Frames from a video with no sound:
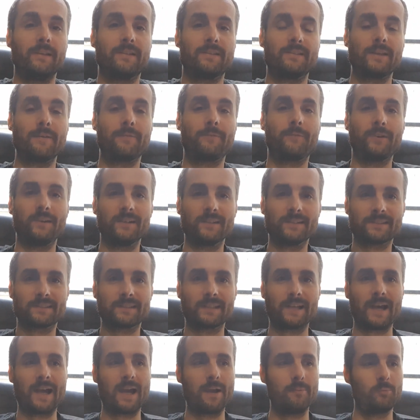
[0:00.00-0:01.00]
it's a first
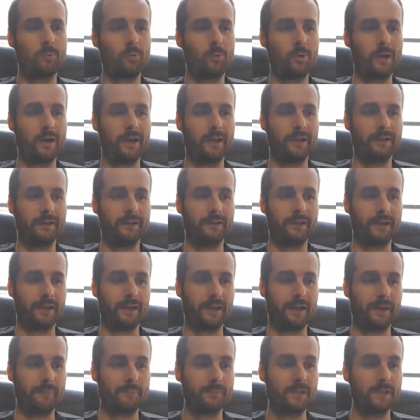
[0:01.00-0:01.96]
time when the